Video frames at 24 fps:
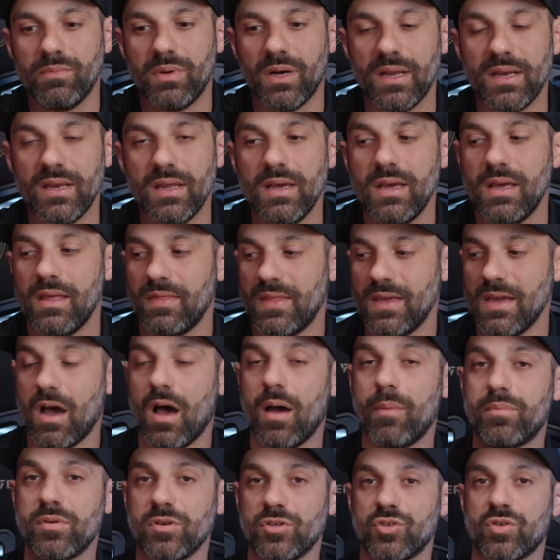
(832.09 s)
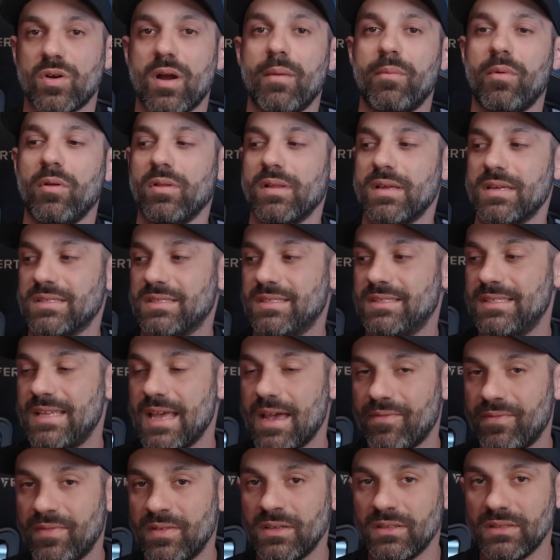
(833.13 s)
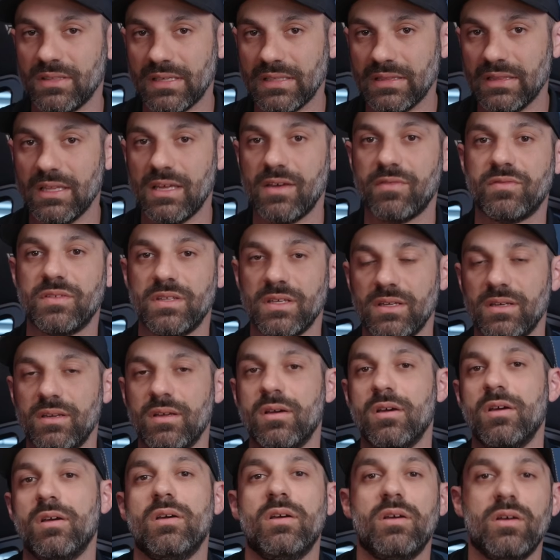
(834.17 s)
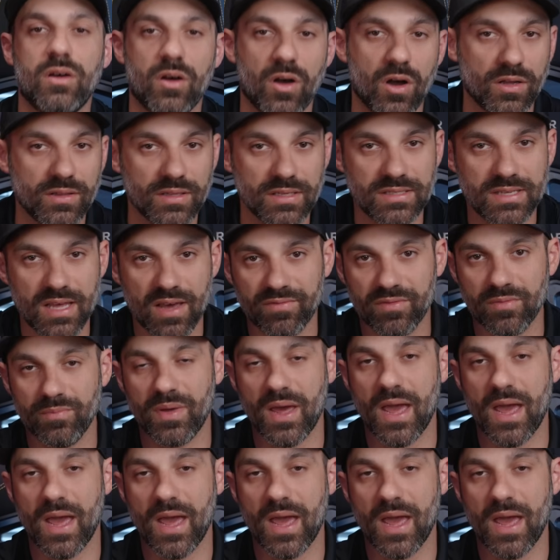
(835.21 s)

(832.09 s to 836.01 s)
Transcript: but the upper treble is definitely lifted on the deafen